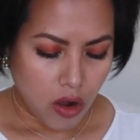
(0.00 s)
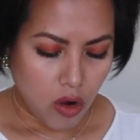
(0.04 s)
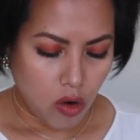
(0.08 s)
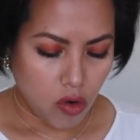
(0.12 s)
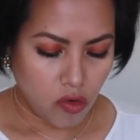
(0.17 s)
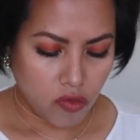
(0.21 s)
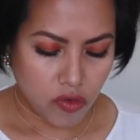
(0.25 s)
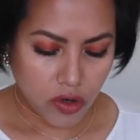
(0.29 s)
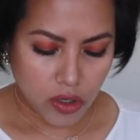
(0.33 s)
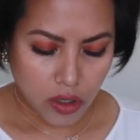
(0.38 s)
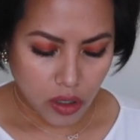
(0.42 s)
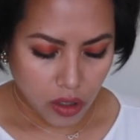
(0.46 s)

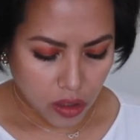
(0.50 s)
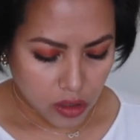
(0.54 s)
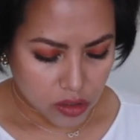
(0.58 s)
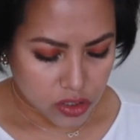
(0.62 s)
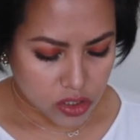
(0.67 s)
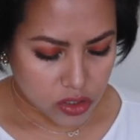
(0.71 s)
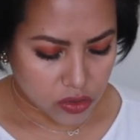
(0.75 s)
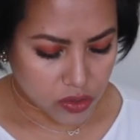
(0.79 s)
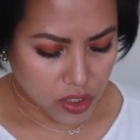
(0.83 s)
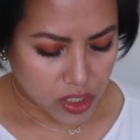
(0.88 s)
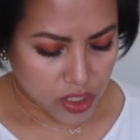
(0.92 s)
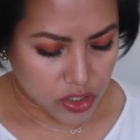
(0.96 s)
Overall
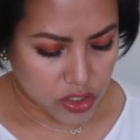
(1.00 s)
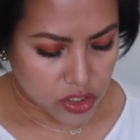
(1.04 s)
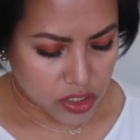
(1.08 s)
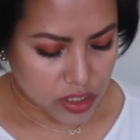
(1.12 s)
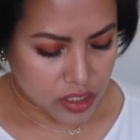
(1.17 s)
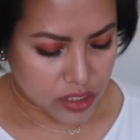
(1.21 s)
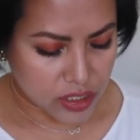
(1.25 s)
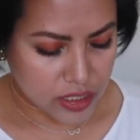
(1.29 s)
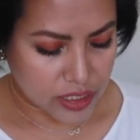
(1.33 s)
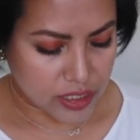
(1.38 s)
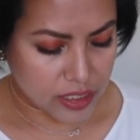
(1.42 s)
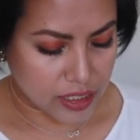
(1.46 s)

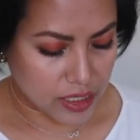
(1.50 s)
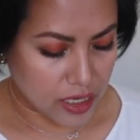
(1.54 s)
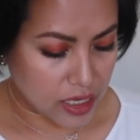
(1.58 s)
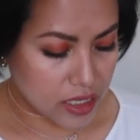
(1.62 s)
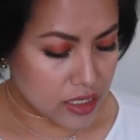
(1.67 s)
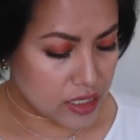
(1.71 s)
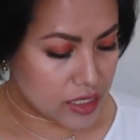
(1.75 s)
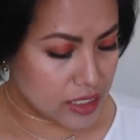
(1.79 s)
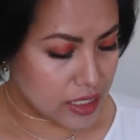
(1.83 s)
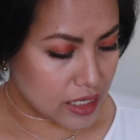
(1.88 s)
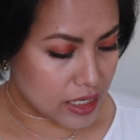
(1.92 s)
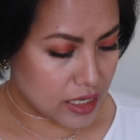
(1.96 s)
scratches is
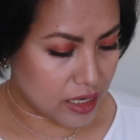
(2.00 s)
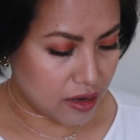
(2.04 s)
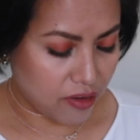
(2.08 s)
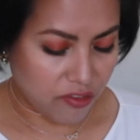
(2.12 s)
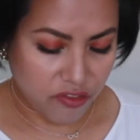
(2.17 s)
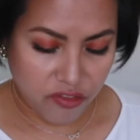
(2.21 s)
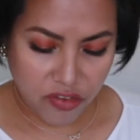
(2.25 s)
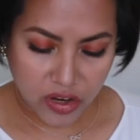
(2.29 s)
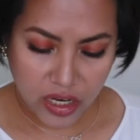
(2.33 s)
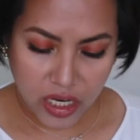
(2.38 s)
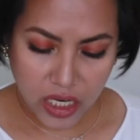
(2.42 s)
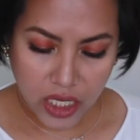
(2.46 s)

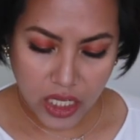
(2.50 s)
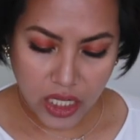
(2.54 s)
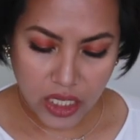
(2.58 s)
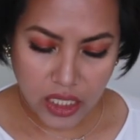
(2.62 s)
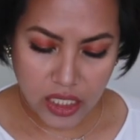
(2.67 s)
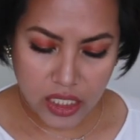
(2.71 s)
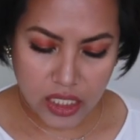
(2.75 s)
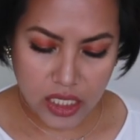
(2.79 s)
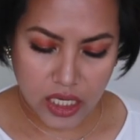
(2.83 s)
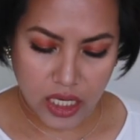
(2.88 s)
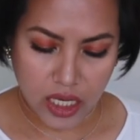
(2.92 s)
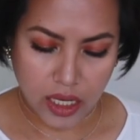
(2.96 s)

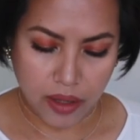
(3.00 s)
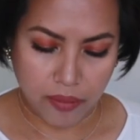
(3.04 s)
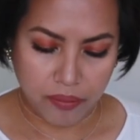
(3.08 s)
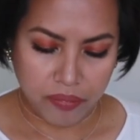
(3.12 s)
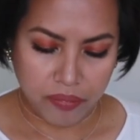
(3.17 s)
insignificant.